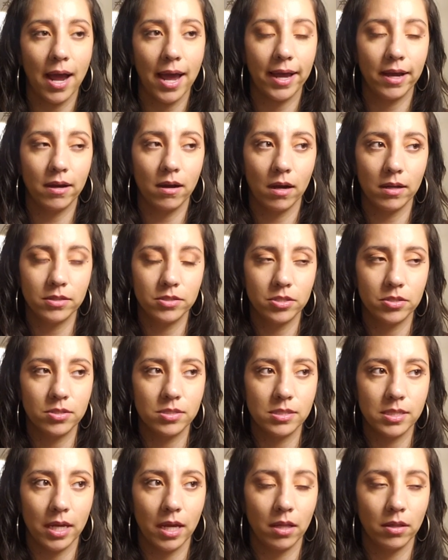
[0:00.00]
I got to
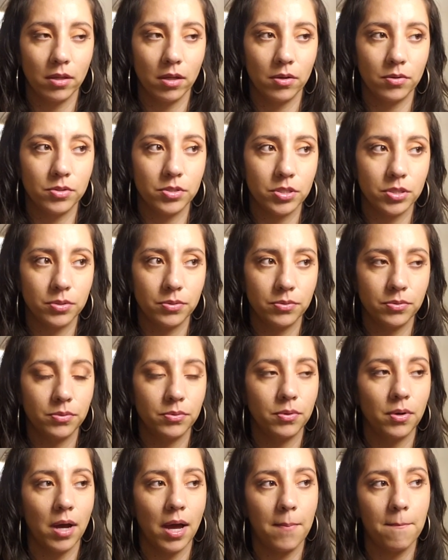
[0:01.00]
say hello
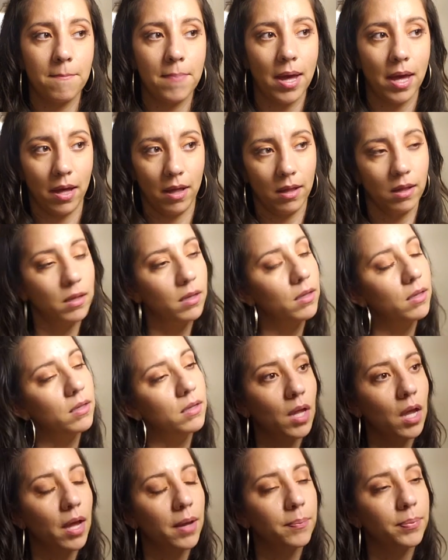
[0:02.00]
to Mel,
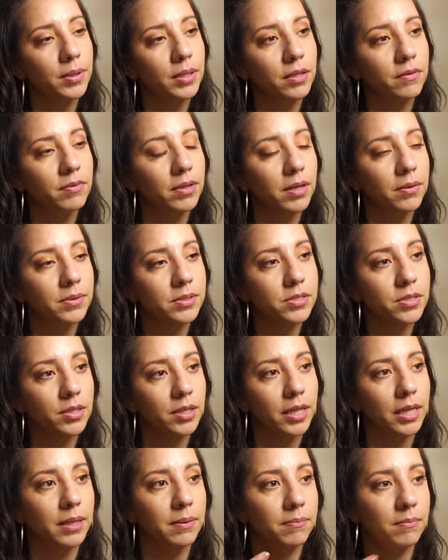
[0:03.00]
I believe that was her
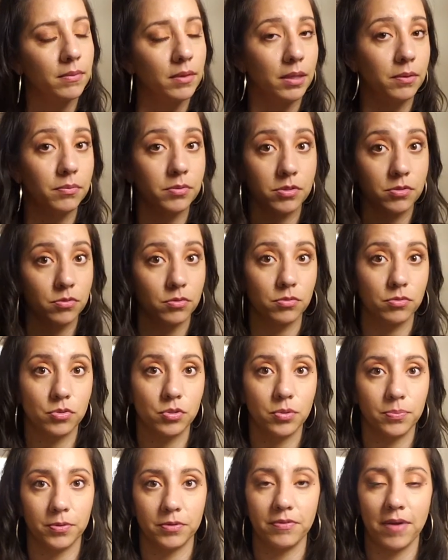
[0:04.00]
name. That was
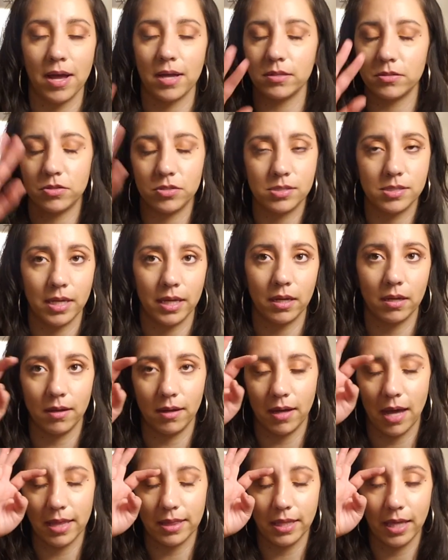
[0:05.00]
super fast, just like
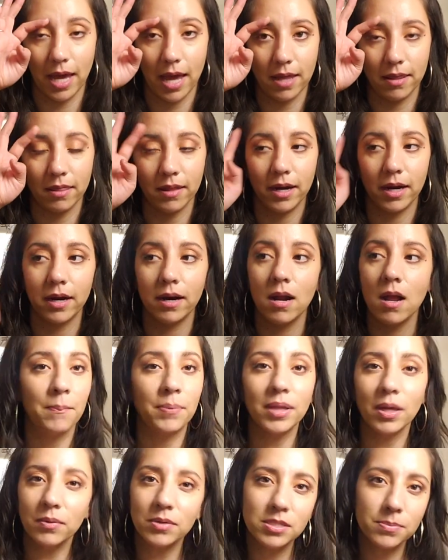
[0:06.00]
at the end there.
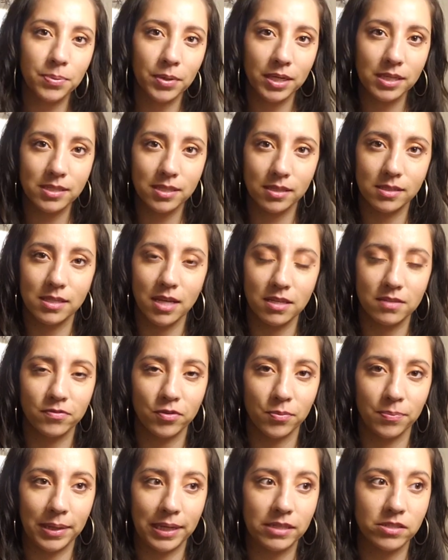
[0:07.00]
But that was a pretty
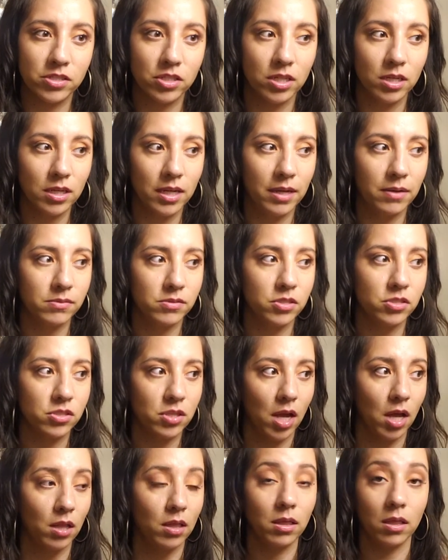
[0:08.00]
successful mixer. It was just
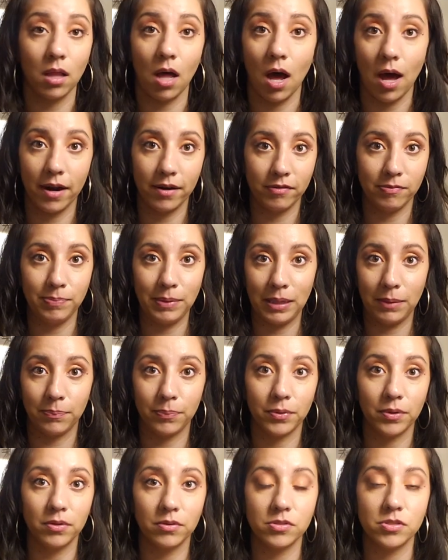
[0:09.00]
a lot of
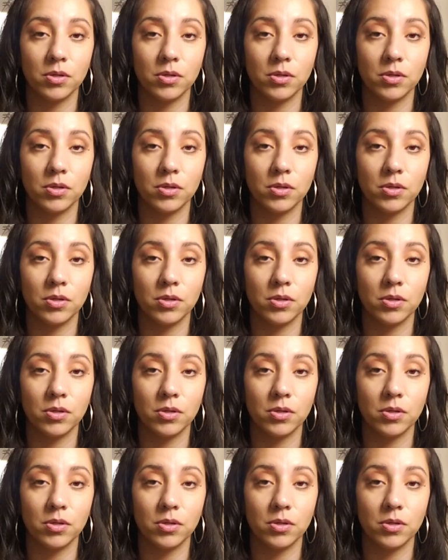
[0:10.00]
people.